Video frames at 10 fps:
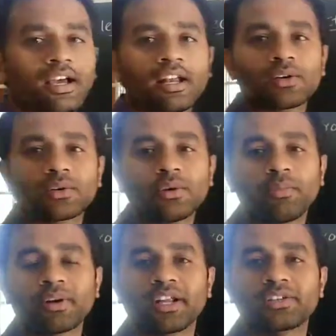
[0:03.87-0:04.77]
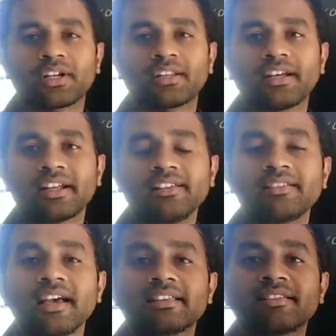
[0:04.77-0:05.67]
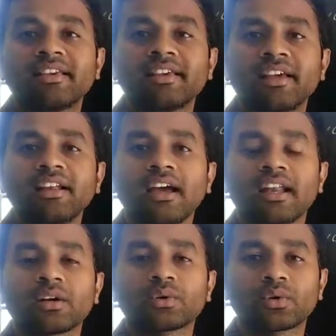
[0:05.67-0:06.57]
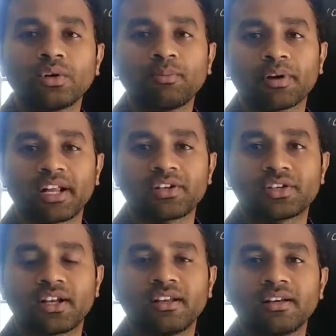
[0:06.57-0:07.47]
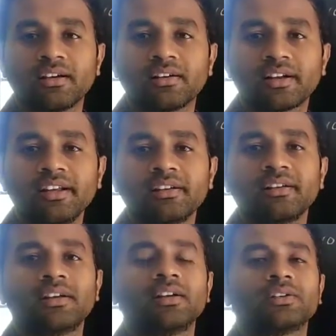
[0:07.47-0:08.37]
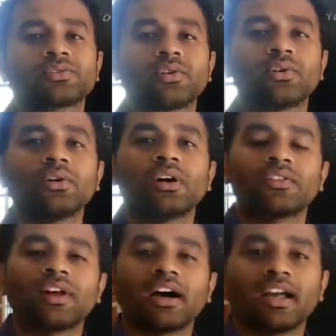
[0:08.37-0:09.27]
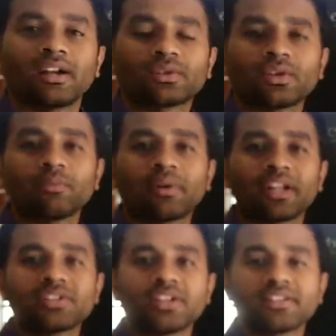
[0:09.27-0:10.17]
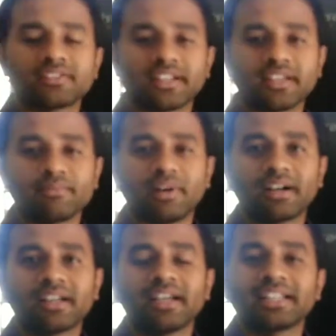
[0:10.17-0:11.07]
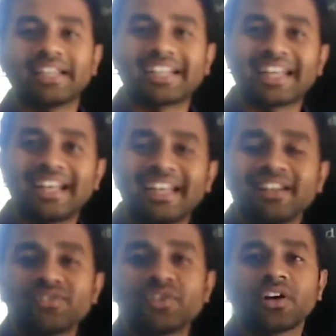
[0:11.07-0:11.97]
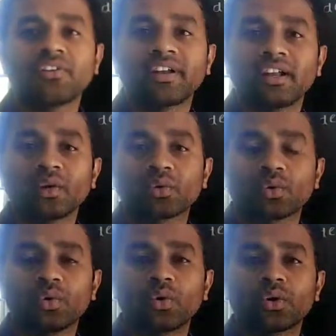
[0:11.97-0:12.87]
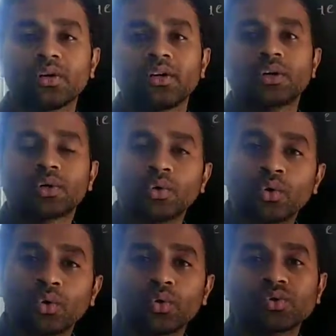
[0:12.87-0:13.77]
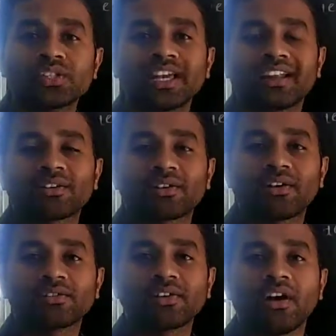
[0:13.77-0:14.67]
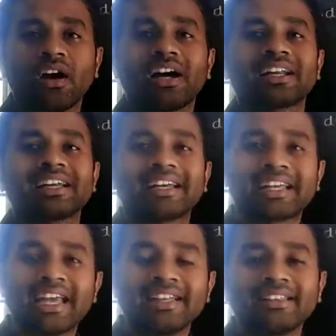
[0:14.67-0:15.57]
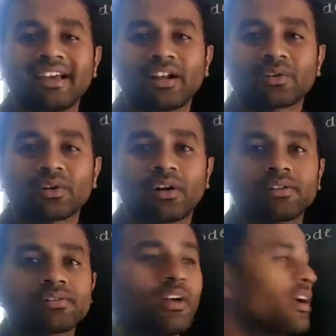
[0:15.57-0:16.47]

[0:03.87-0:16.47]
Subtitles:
electrode potential, that is single electrode potential, right? So the electrode potential is nothing but the tendency of an electrode to lose the electrons or gain the electrons